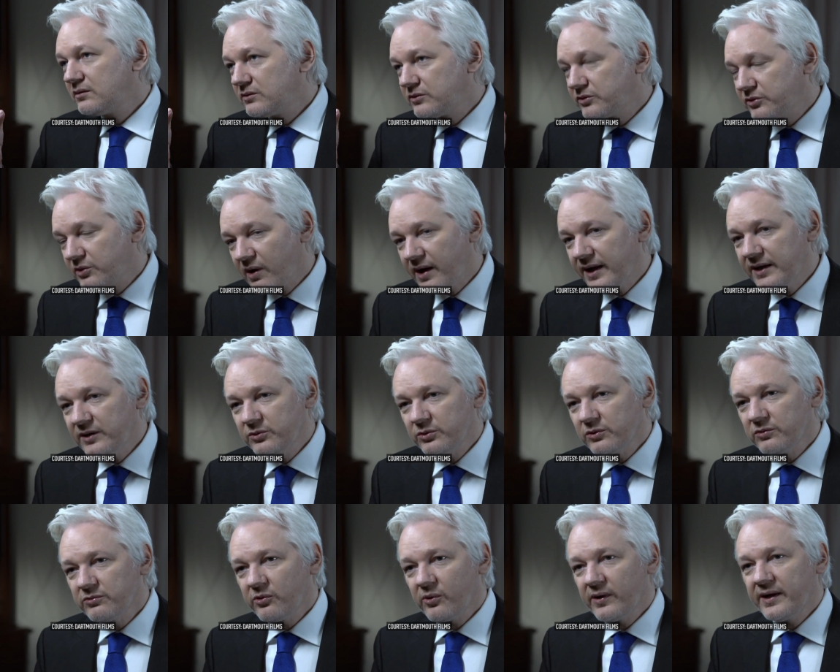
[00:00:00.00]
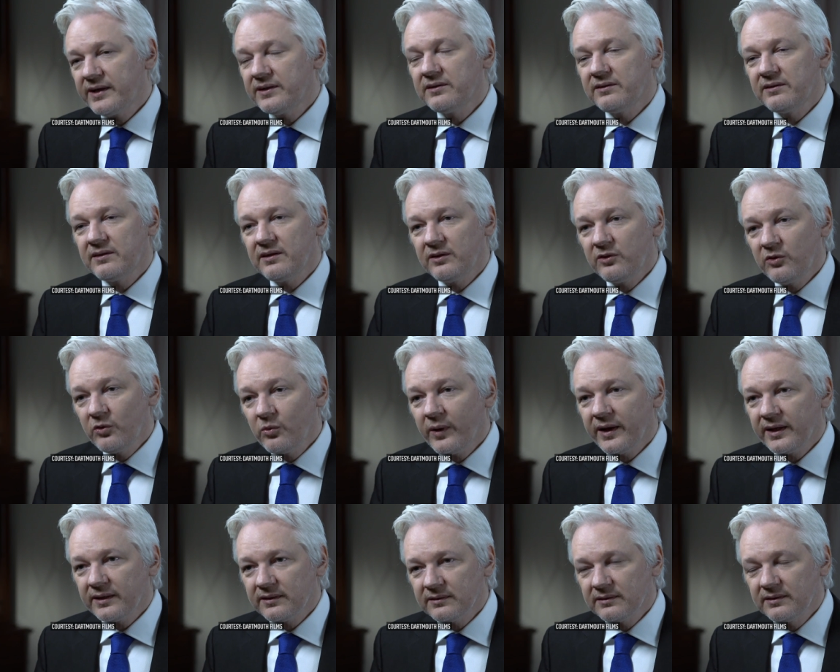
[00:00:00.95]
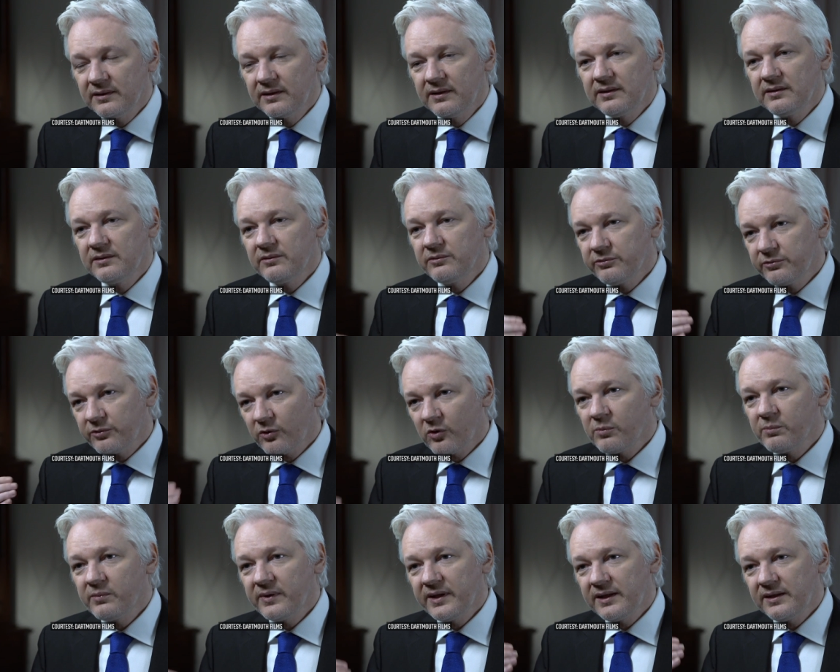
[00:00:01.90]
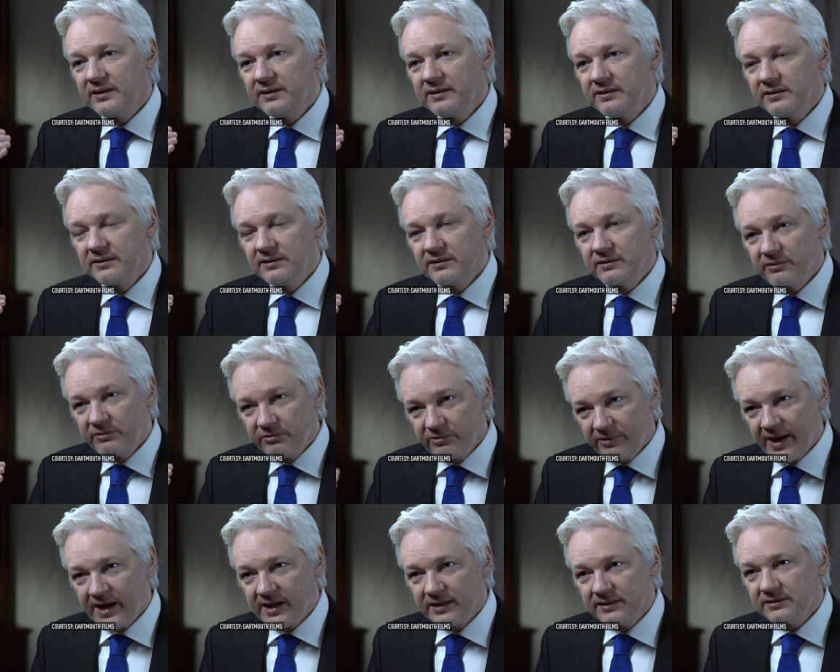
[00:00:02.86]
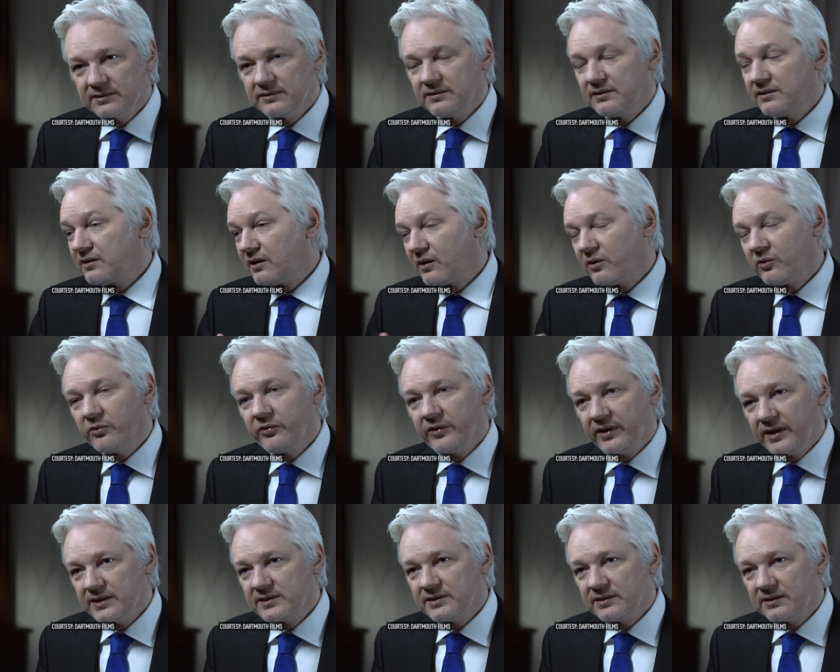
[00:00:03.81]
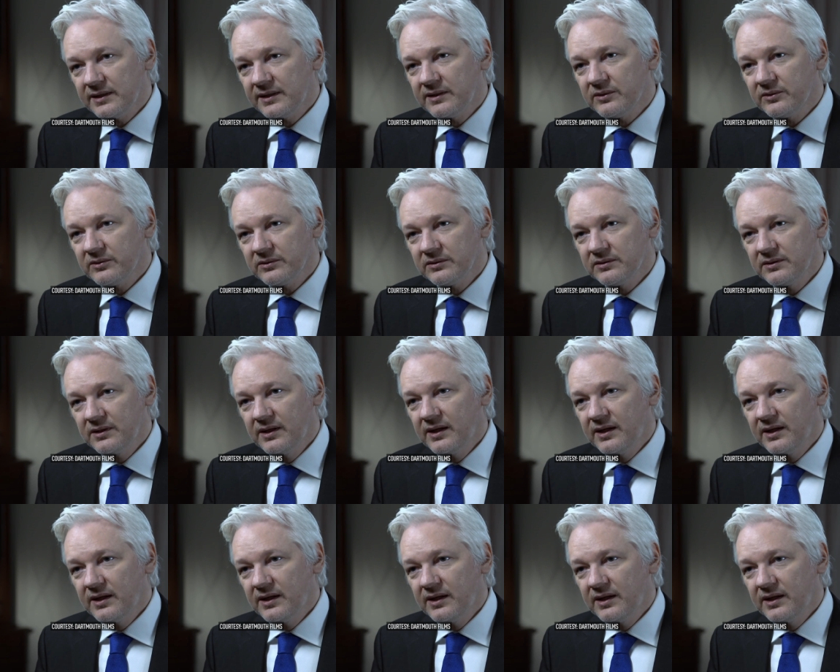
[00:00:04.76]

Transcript: trying to avoid that the UN formally found that the whole thing is illegal,